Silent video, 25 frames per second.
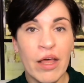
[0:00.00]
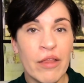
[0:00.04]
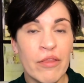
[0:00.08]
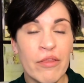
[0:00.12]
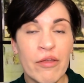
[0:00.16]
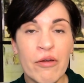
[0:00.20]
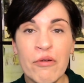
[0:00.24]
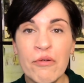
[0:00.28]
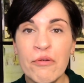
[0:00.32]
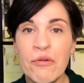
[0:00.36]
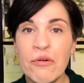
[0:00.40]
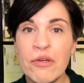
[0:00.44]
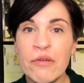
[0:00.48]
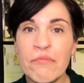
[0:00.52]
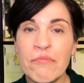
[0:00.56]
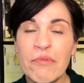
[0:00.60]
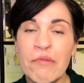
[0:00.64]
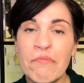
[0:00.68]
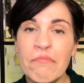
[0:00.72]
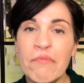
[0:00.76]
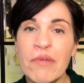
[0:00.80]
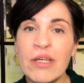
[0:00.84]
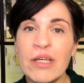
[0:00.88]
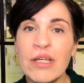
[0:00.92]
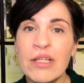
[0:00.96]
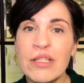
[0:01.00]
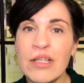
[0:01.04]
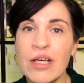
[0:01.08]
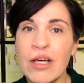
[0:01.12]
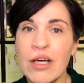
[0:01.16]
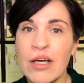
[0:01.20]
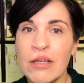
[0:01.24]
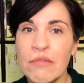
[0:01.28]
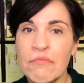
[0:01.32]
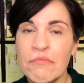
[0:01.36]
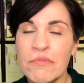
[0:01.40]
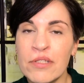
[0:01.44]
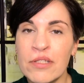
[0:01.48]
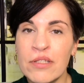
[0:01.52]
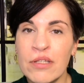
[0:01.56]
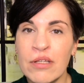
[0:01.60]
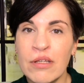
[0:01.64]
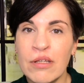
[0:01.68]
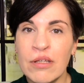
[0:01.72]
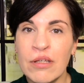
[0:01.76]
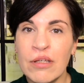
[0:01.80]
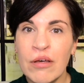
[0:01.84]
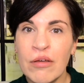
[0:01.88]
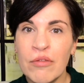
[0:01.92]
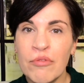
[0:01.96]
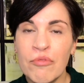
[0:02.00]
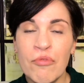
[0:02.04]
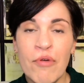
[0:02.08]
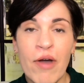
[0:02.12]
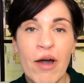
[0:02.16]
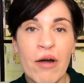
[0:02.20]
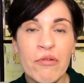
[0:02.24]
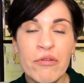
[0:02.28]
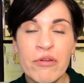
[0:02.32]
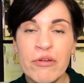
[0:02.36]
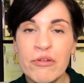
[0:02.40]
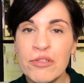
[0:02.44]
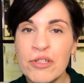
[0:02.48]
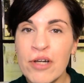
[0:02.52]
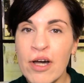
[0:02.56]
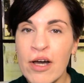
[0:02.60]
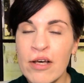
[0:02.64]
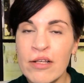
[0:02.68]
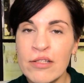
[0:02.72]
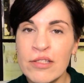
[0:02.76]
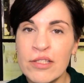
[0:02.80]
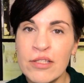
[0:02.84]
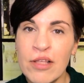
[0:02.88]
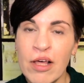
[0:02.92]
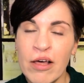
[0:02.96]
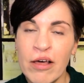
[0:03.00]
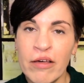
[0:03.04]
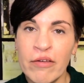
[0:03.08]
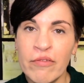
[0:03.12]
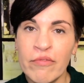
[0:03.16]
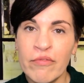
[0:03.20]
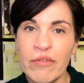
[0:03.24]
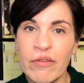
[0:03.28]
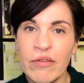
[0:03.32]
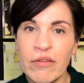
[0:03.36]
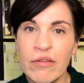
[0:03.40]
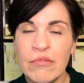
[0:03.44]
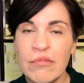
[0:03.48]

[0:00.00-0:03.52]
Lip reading: There are going to be many times throughout your child's life